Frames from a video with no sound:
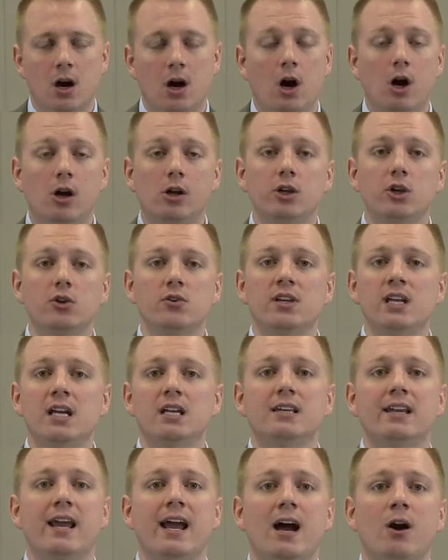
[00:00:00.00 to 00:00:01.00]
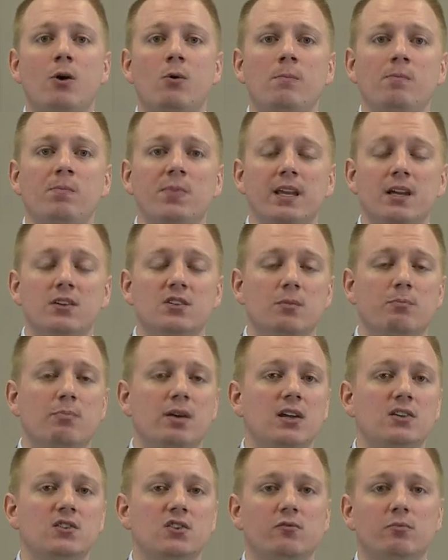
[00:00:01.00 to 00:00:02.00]
All you need now is a
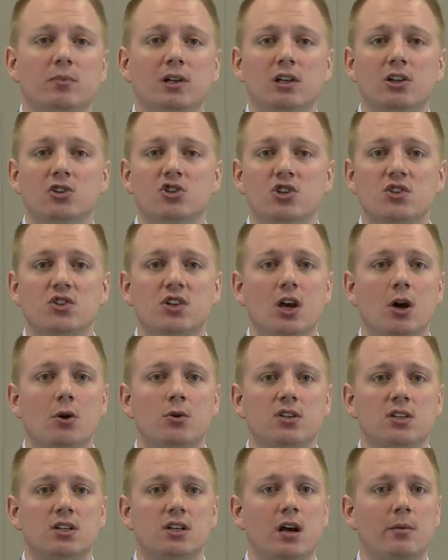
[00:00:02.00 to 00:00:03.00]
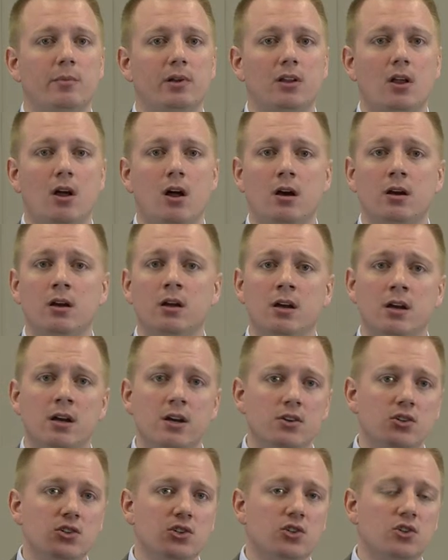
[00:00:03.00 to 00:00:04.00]
piece of malicious code to come along,
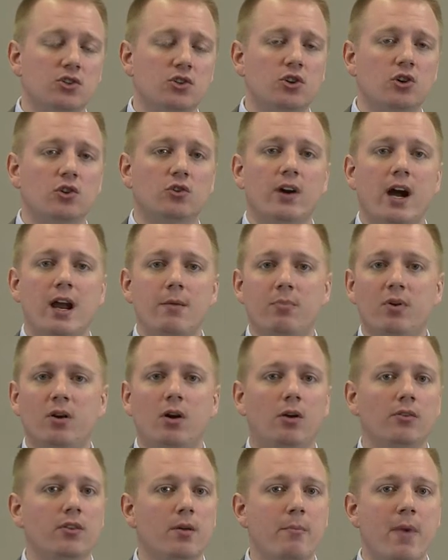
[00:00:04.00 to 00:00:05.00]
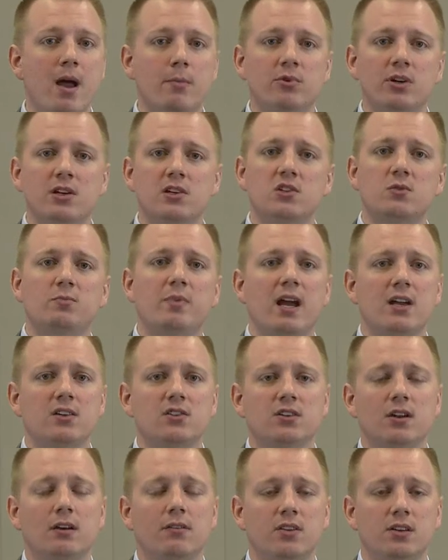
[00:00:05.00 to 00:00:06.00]
scrape the memory
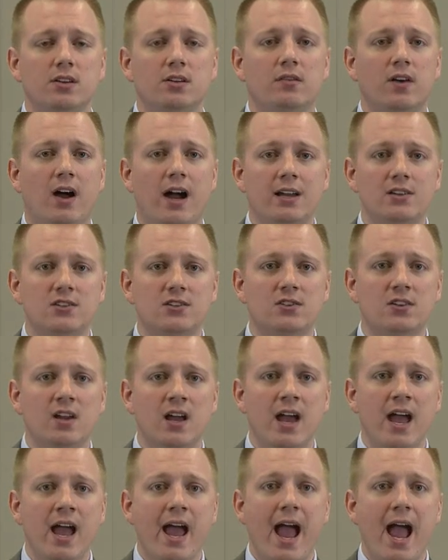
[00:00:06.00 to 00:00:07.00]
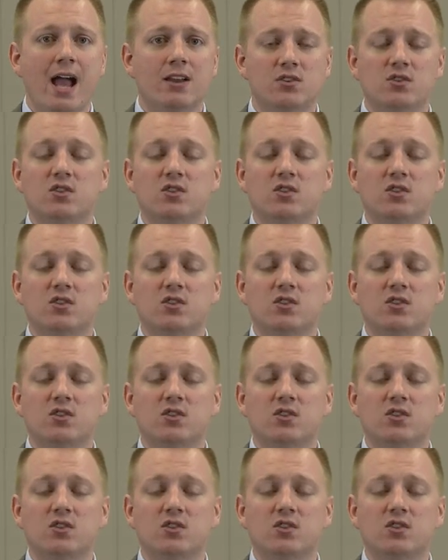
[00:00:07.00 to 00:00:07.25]
space of the device, and